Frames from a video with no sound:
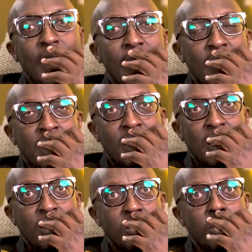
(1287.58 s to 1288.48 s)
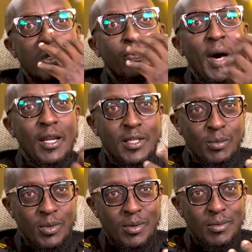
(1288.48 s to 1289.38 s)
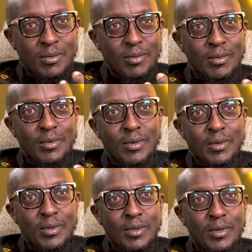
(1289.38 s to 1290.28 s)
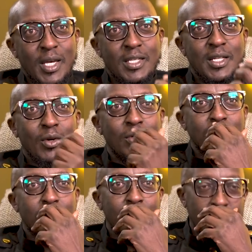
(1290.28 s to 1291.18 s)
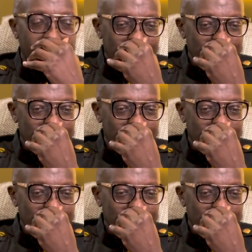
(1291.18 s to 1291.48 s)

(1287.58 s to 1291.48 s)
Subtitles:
And it was not palatable, easily consumed.